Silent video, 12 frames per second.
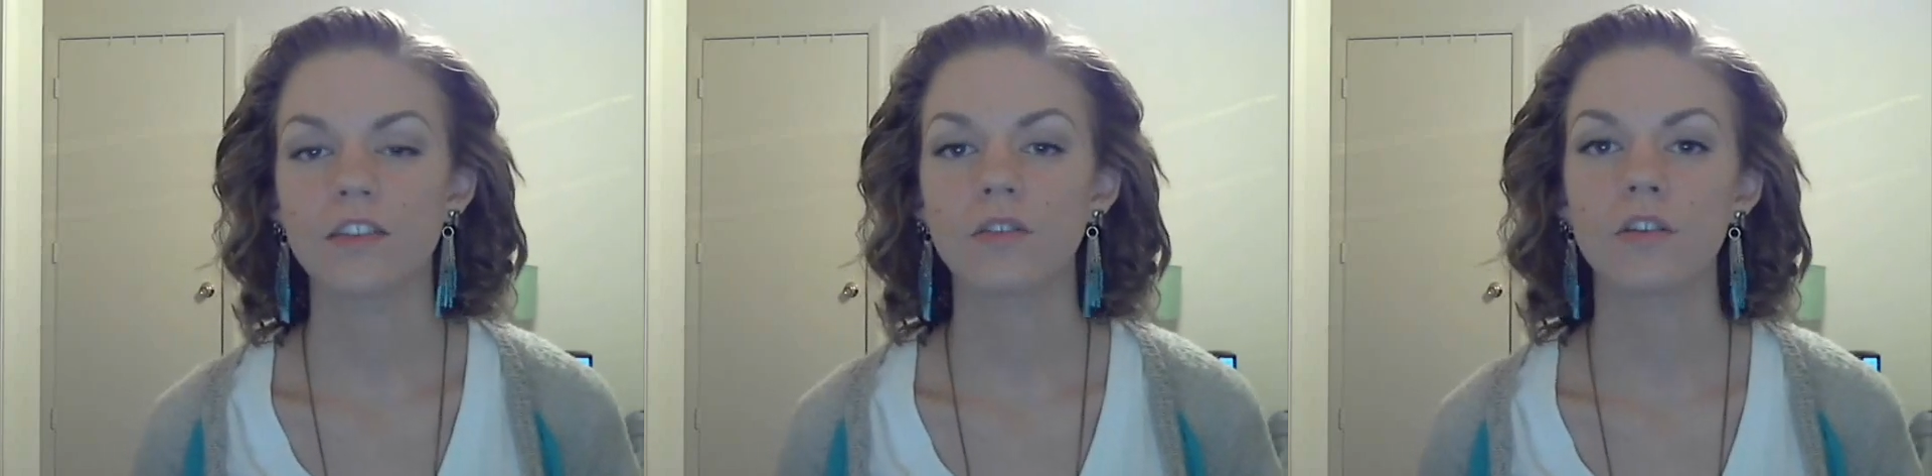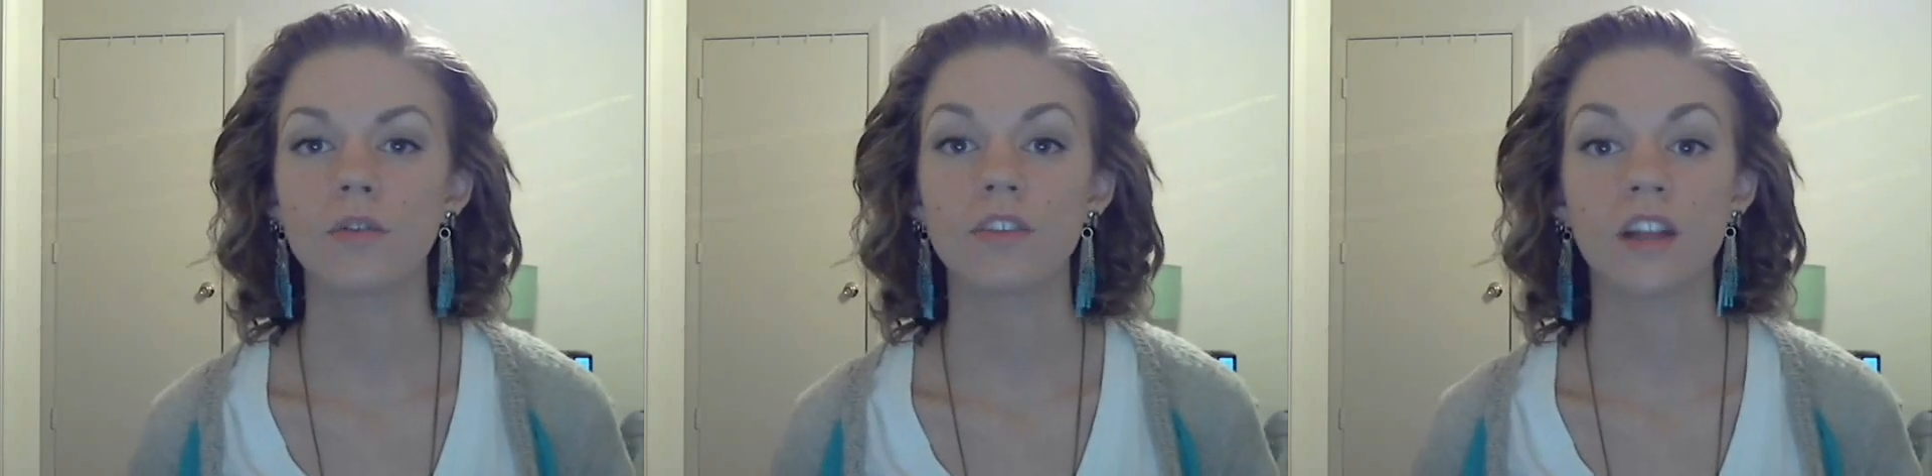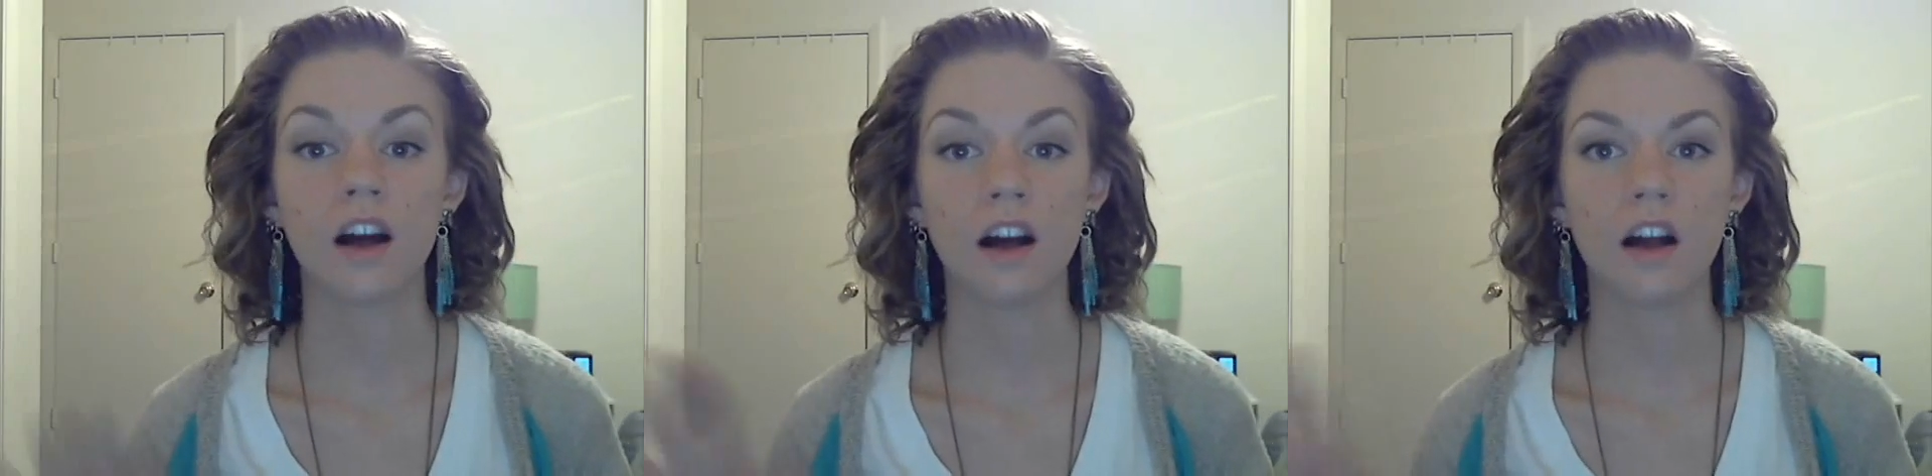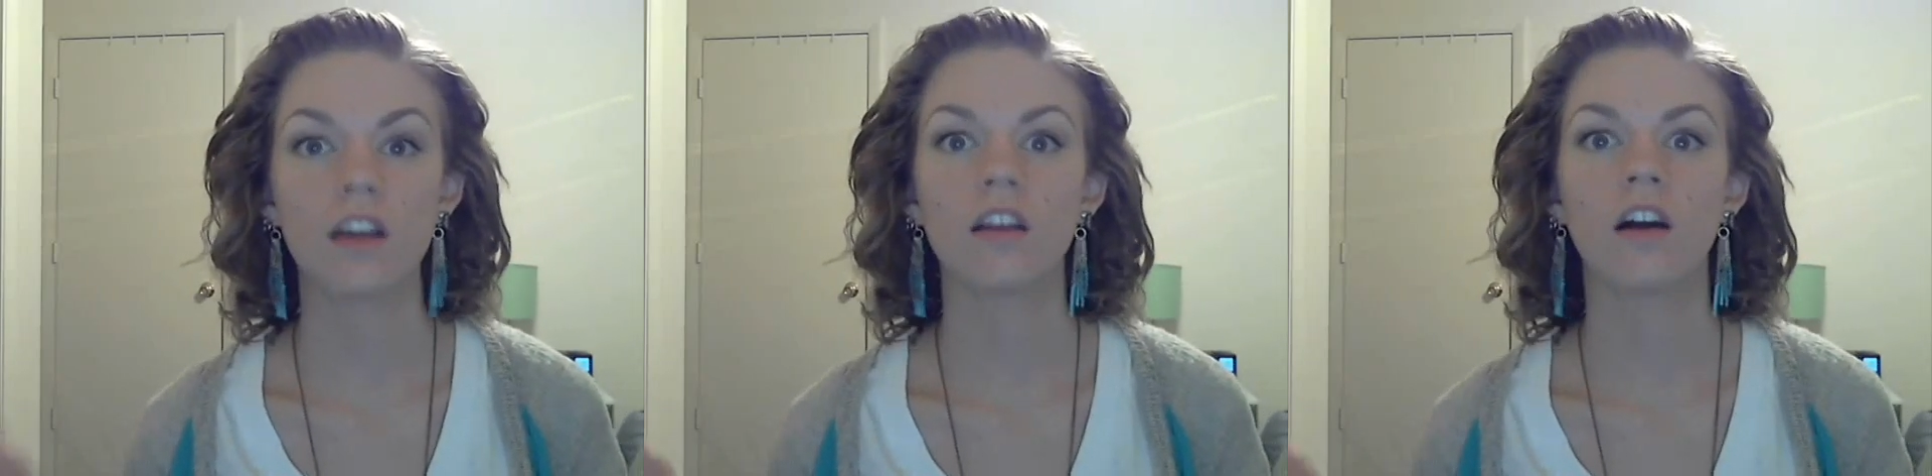don't use
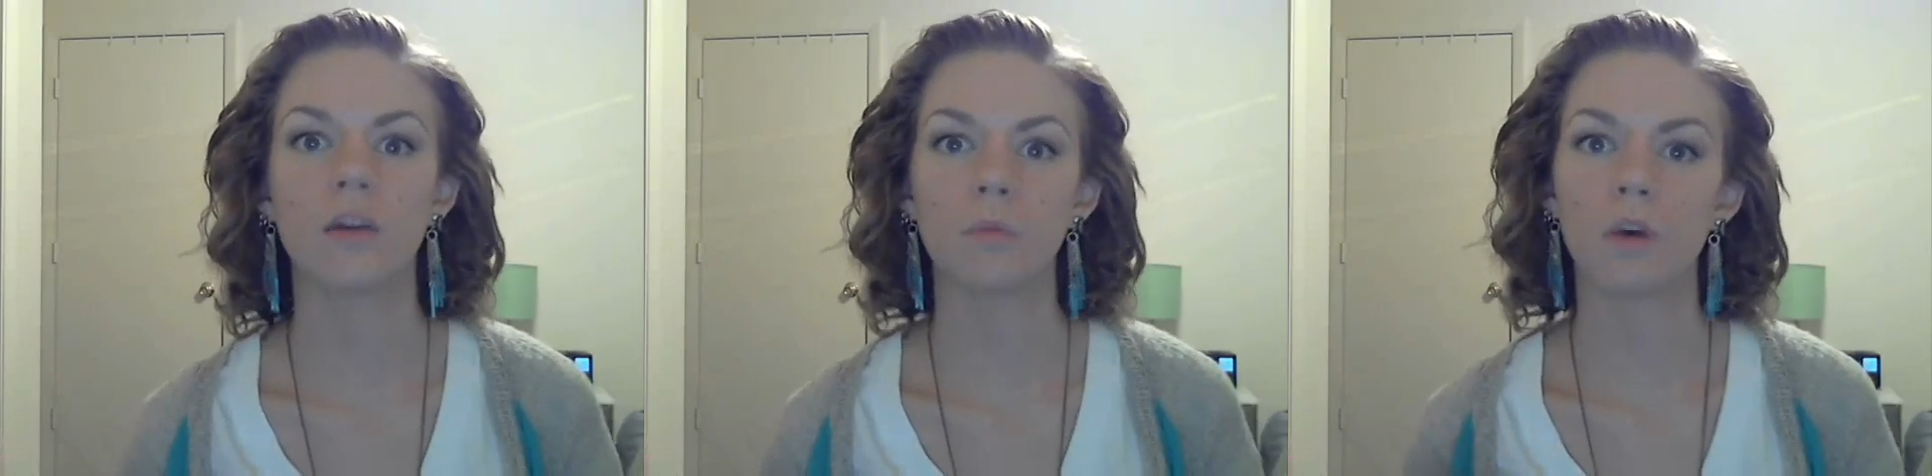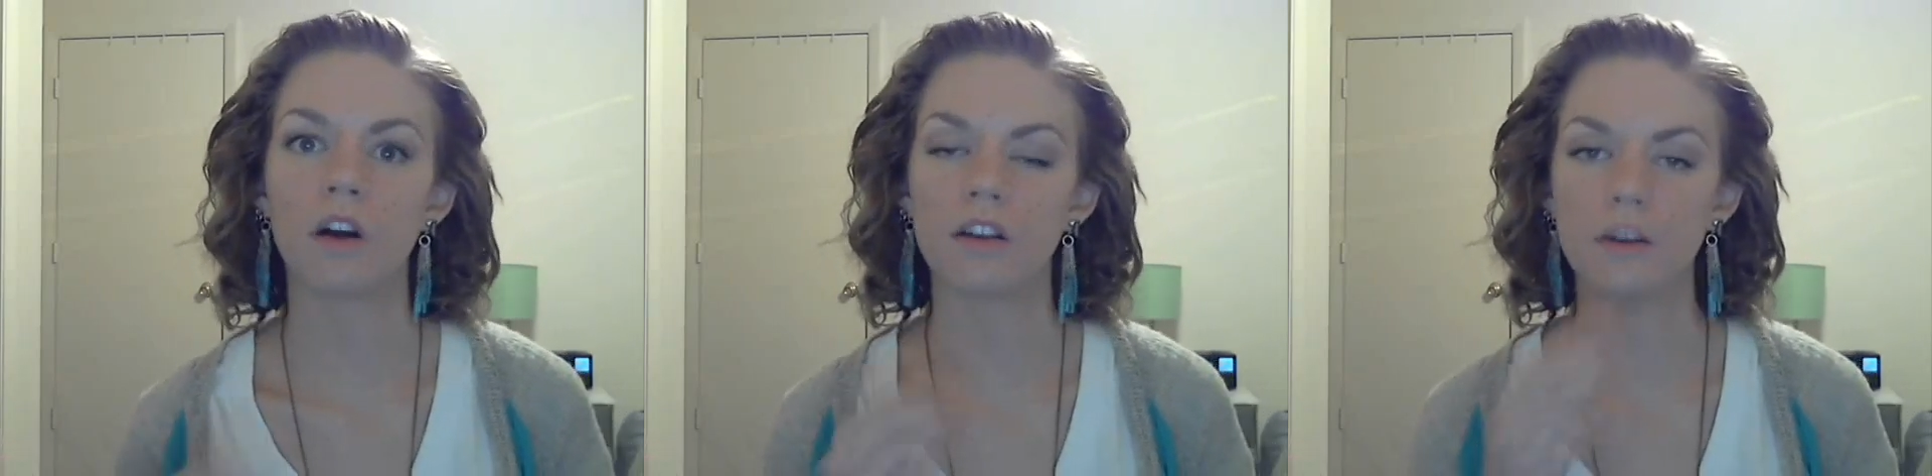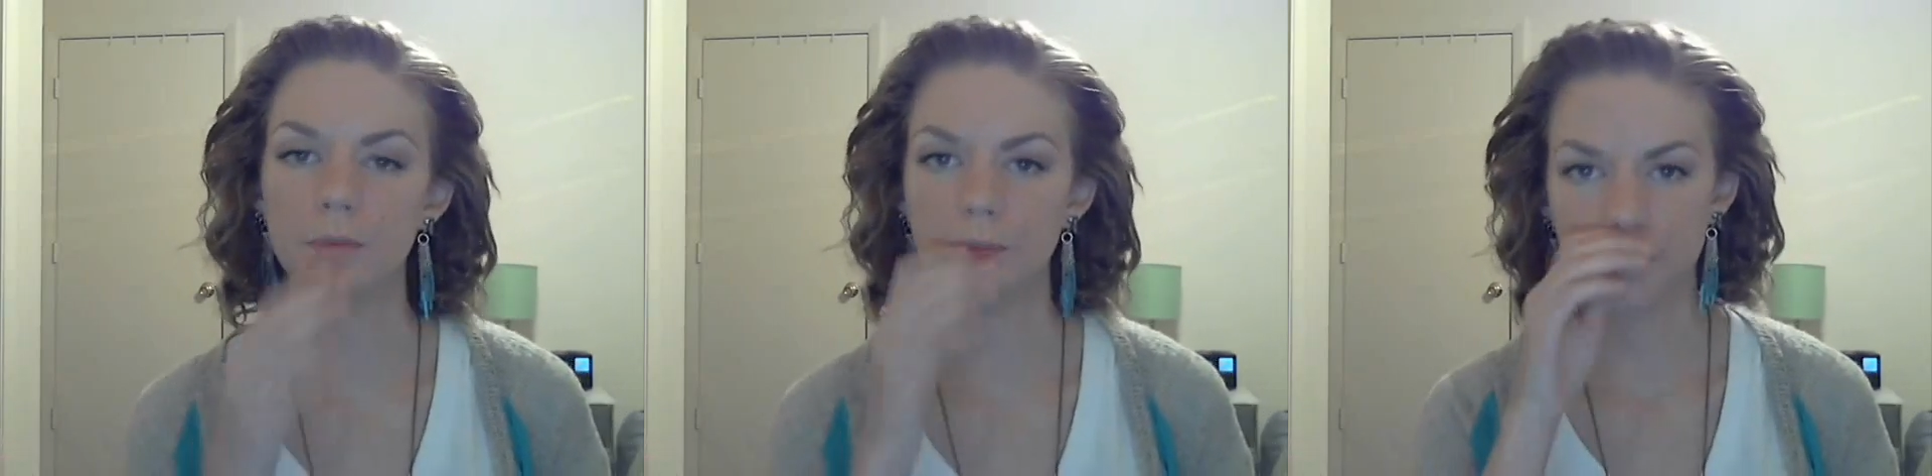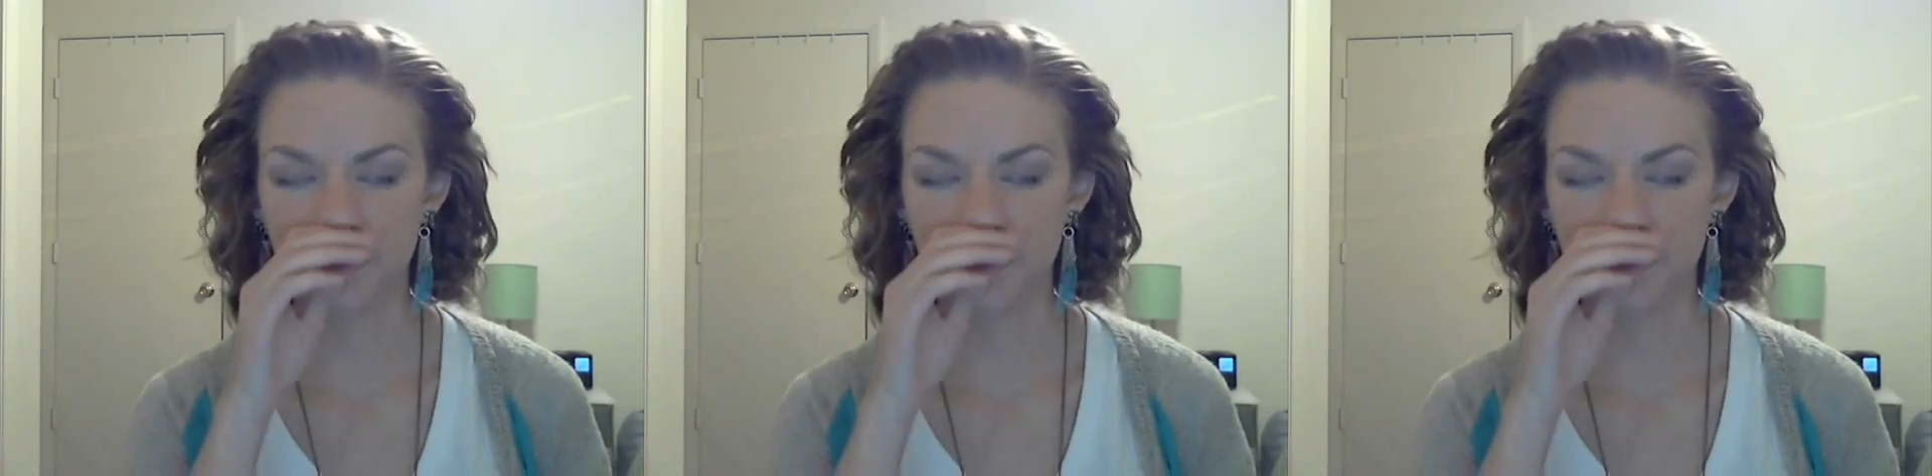hot water